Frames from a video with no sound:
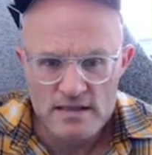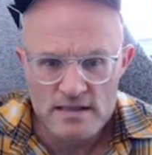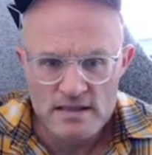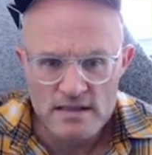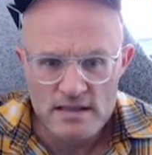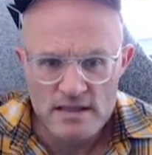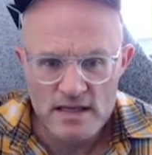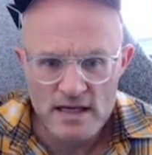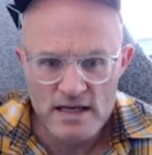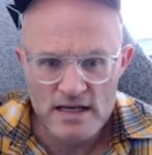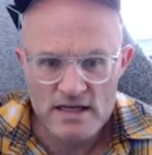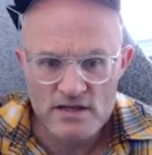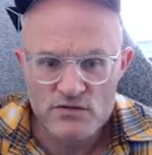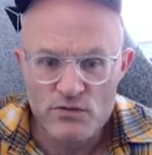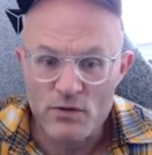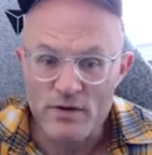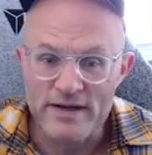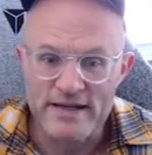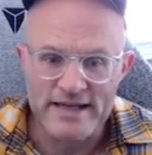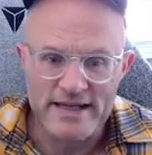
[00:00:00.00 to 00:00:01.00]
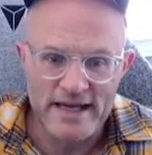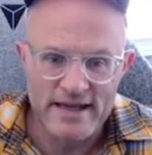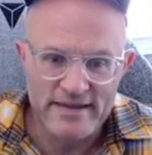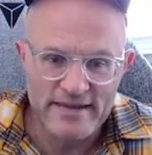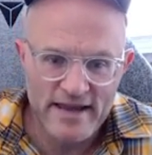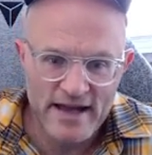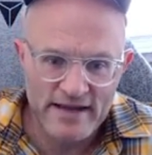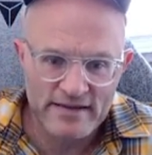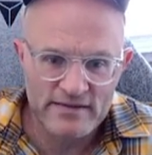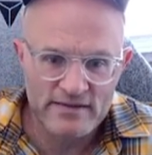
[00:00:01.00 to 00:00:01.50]
knight h4. And yeah,
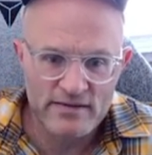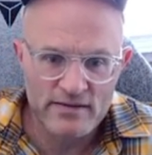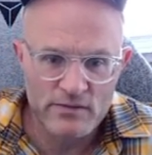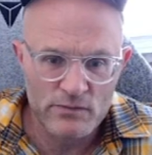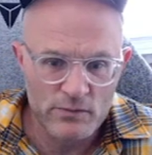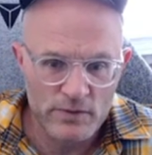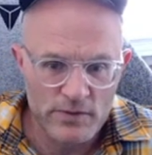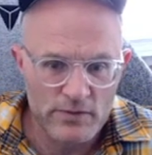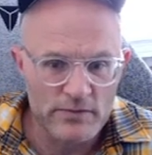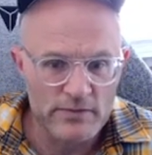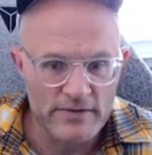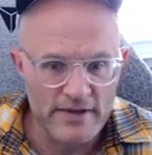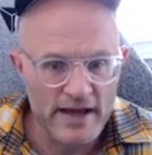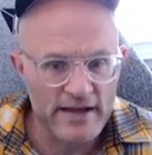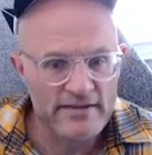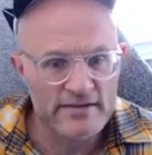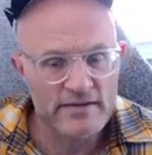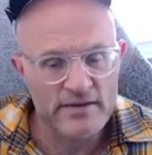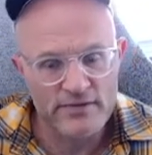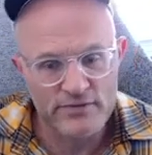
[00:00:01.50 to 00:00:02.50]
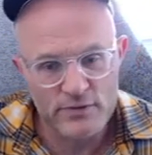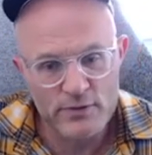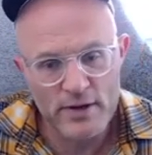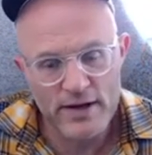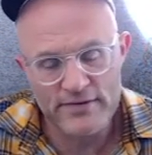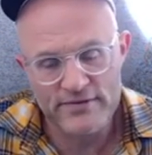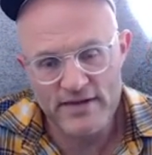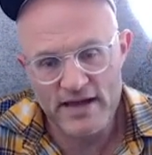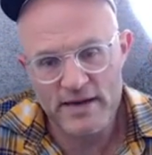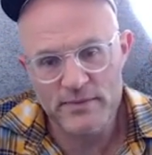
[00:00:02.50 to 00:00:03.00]
that's if you
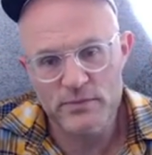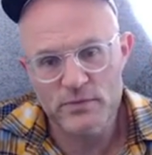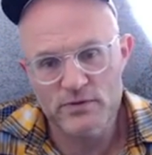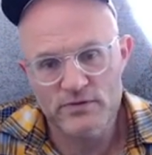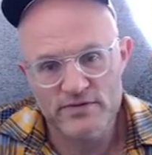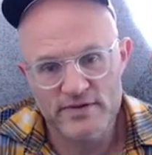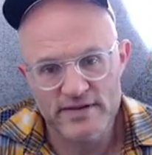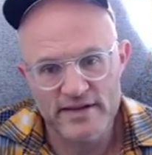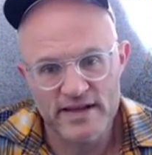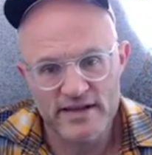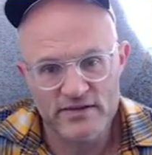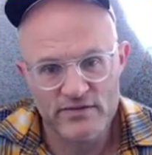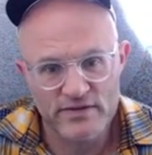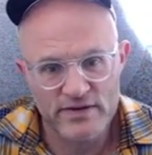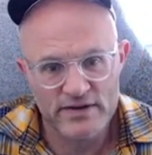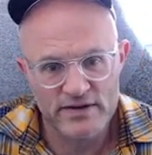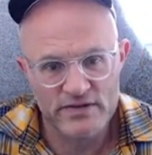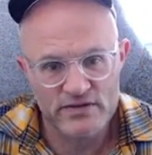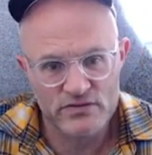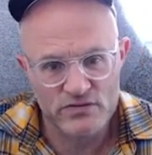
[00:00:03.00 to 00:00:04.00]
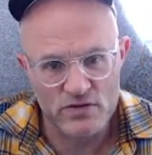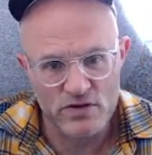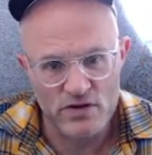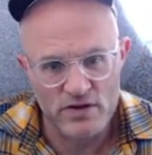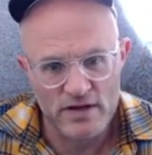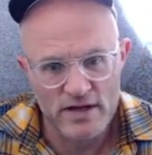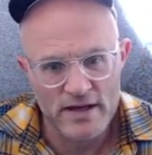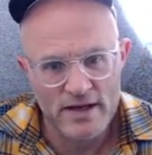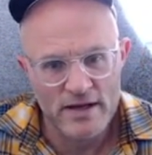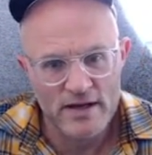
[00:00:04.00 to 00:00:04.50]
have that move, then that's very strong.
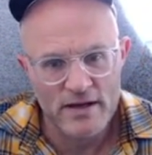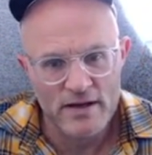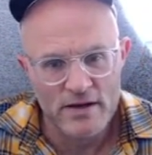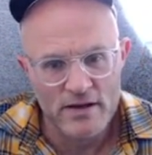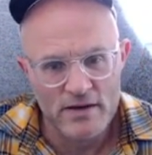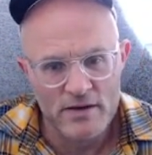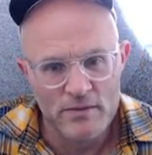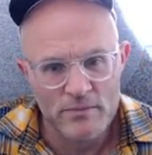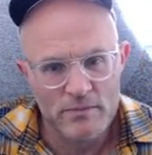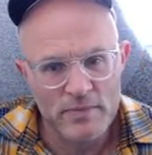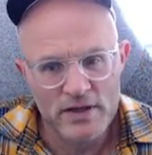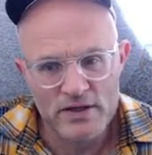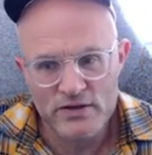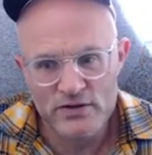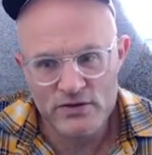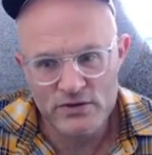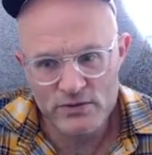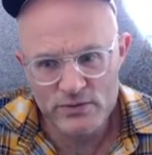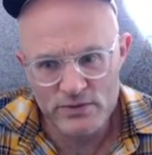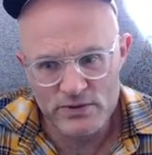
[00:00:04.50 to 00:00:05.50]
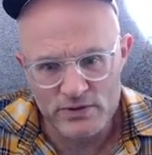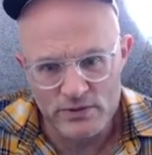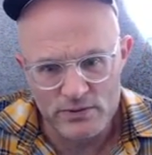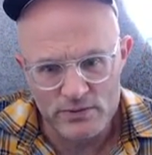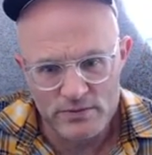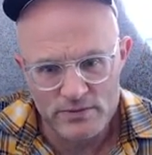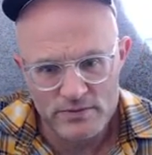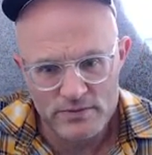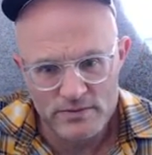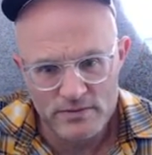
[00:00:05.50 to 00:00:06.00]
But do you?
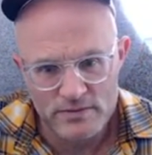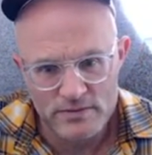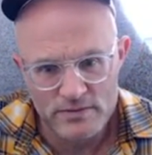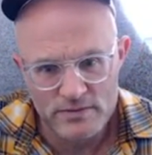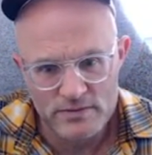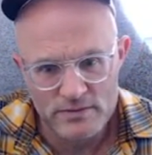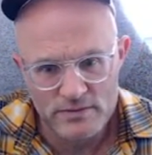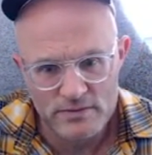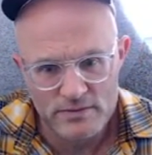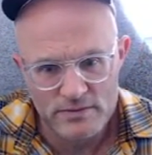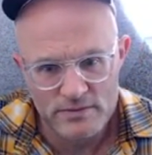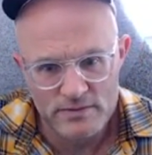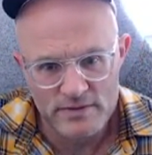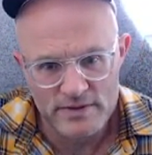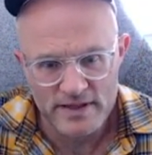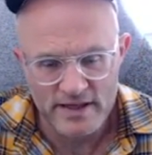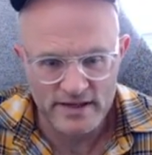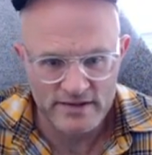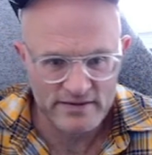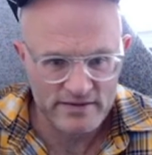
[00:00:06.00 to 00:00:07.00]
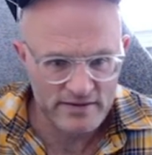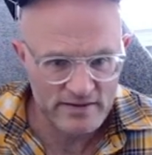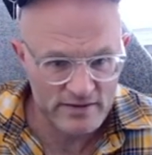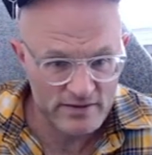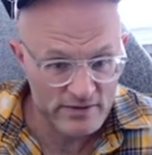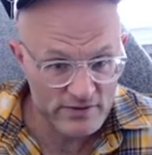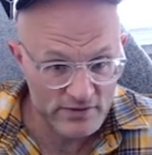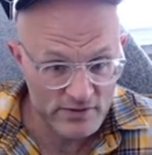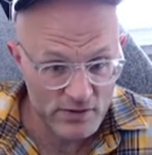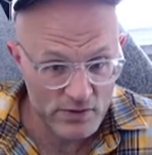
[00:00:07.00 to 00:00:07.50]
Yes, it
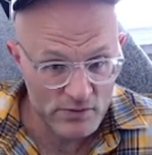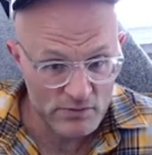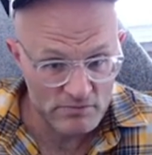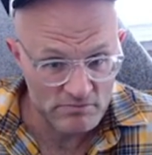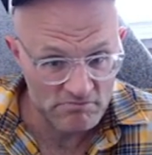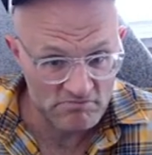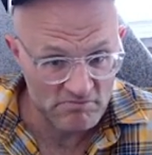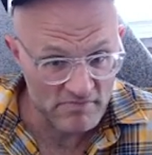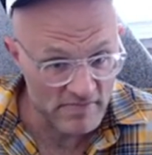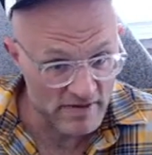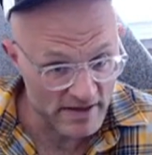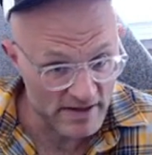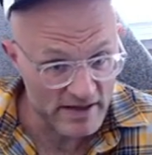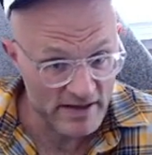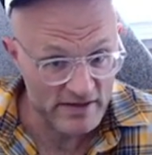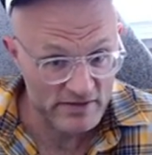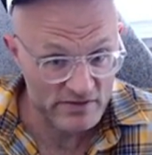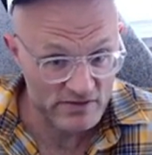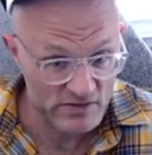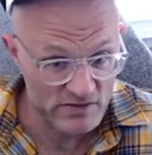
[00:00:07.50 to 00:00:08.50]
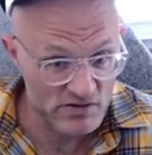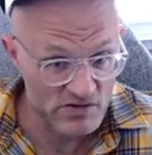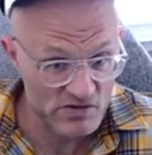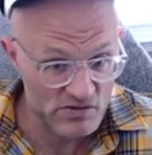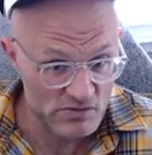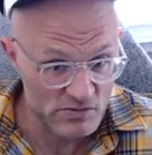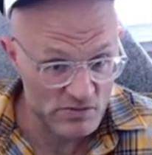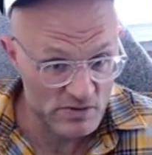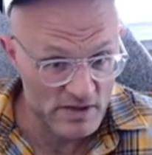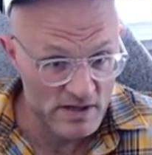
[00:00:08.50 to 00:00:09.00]
looks so. I guess you do.
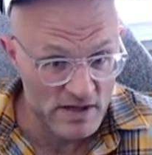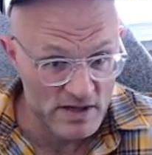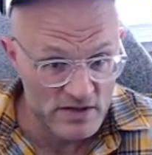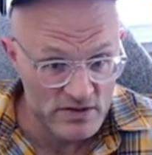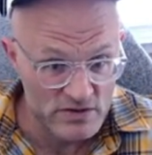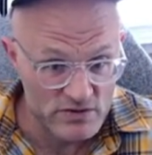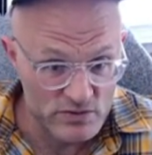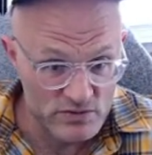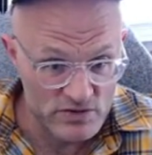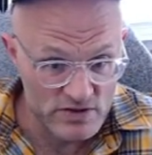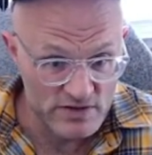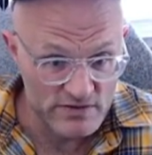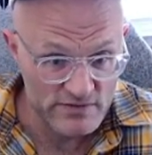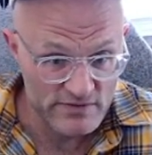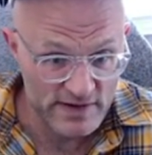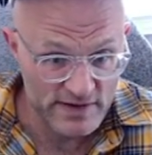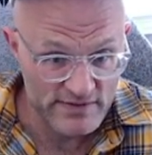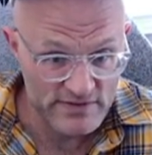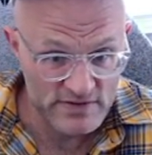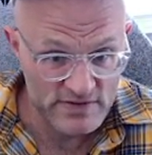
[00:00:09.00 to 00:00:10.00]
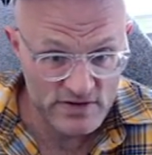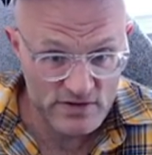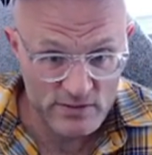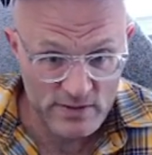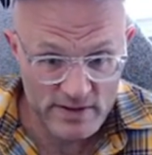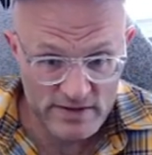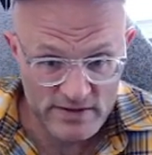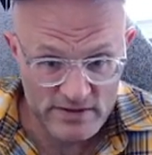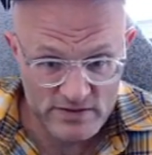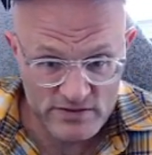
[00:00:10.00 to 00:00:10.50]
So g5 is a
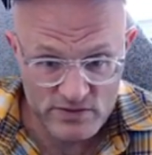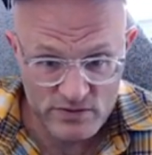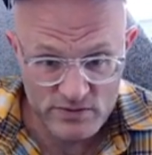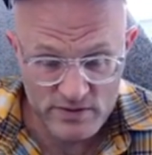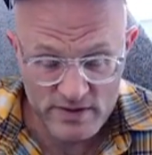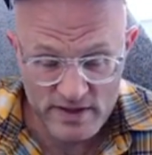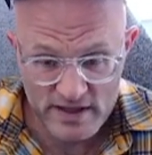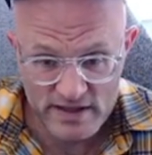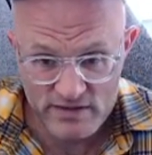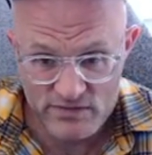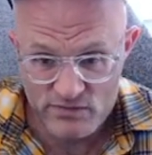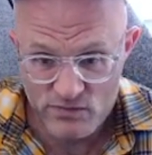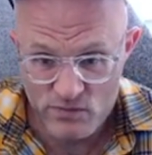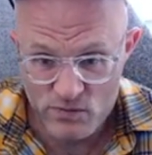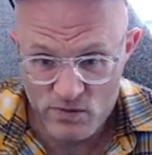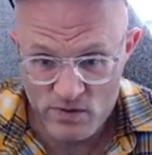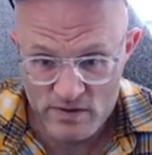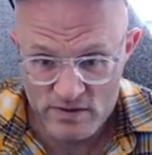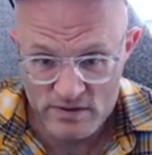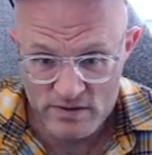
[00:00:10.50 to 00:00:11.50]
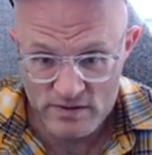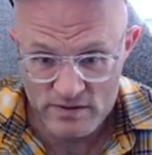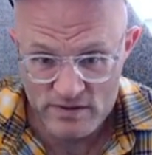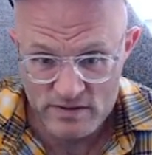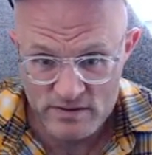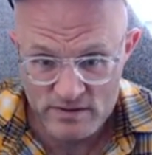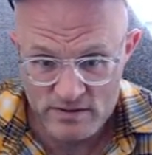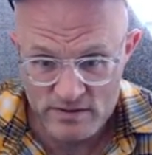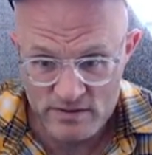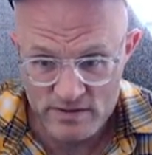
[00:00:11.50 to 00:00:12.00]
threat. There's no knight e4.
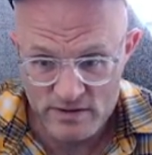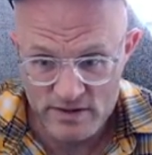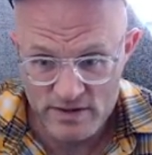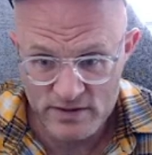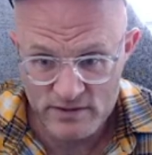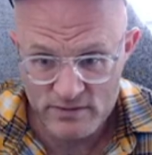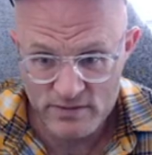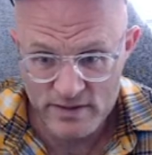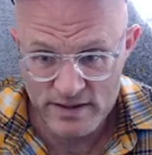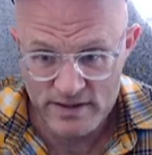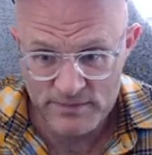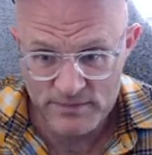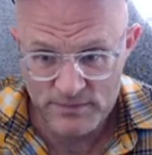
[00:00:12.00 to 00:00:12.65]
Looking great.